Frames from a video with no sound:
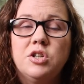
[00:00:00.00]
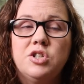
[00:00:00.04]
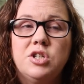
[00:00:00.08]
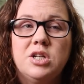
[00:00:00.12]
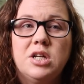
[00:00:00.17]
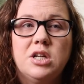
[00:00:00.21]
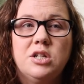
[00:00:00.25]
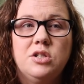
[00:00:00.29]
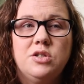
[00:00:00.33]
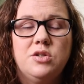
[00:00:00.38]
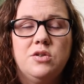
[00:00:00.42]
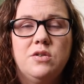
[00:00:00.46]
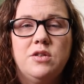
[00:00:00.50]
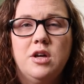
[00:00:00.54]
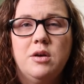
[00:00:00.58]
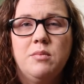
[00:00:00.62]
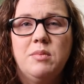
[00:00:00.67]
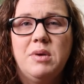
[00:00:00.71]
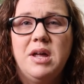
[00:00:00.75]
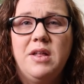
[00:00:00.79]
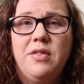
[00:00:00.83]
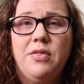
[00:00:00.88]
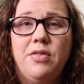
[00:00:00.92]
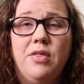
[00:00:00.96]
She can do
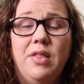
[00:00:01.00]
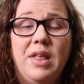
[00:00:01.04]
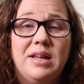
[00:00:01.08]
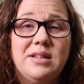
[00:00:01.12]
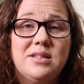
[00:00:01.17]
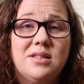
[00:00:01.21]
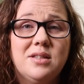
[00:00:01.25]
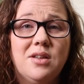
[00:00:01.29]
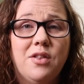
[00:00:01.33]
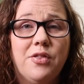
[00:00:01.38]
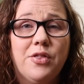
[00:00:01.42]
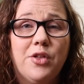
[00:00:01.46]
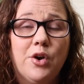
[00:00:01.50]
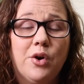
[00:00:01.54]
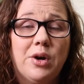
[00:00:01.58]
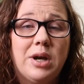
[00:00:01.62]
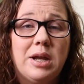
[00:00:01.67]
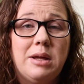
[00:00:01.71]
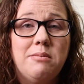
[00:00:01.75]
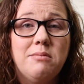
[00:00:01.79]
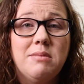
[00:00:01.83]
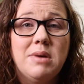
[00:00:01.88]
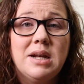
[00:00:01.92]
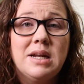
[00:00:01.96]
them in less than
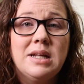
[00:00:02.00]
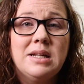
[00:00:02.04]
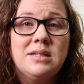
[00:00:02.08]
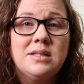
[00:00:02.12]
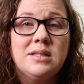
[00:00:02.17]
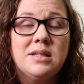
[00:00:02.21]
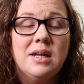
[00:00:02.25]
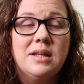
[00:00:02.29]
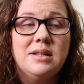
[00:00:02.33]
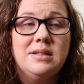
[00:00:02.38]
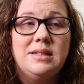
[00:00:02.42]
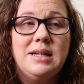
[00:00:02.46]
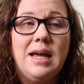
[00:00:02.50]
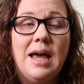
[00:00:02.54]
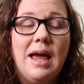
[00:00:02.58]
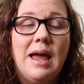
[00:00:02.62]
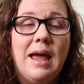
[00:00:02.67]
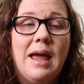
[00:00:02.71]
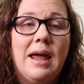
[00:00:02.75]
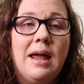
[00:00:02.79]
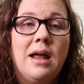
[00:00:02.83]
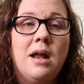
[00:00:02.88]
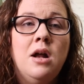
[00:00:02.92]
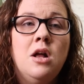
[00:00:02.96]
thirty minutes a
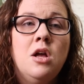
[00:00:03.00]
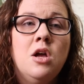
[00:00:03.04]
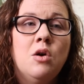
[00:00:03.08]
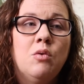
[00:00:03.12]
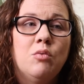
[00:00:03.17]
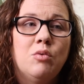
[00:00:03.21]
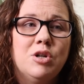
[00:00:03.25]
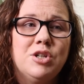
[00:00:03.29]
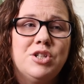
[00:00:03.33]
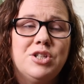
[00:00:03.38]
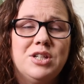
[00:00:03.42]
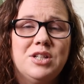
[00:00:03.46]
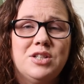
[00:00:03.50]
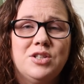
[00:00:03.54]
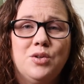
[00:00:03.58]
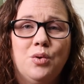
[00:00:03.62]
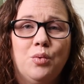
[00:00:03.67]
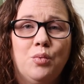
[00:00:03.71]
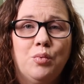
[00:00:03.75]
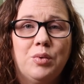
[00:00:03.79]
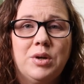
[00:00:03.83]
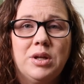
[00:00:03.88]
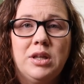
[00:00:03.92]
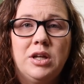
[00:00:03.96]
day, which is
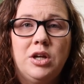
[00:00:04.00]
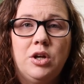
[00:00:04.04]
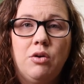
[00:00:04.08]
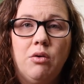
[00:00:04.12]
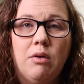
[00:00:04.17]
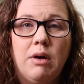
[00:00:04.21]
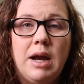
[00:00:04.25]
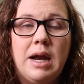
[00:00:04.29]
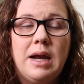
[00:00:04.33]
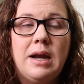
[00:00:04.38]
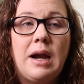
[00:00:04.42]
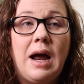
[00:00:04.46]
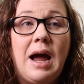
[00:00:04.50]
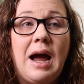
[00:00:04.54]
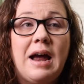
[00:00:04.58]
really great.